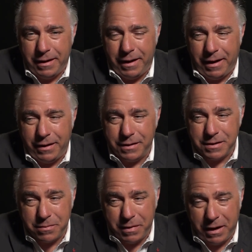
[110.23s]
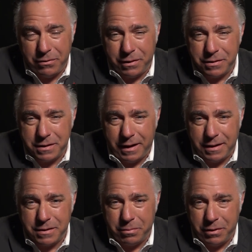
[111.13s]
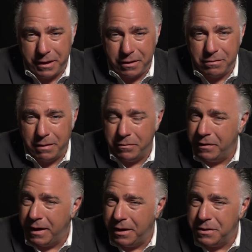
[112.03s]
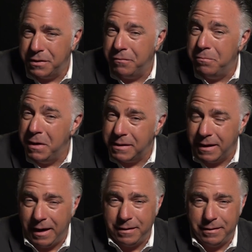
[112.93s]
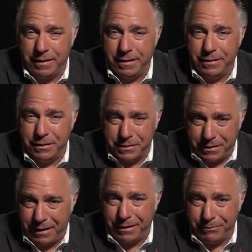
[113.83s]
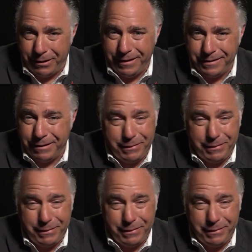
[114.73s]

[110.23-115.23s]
And this is a man who understands the political ramifications of mishandling this thing, right?